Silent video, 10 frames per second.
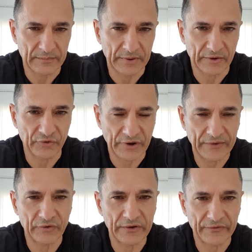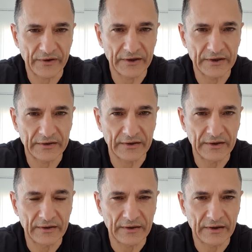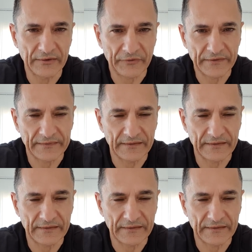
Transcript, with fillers: because you have to define it in the first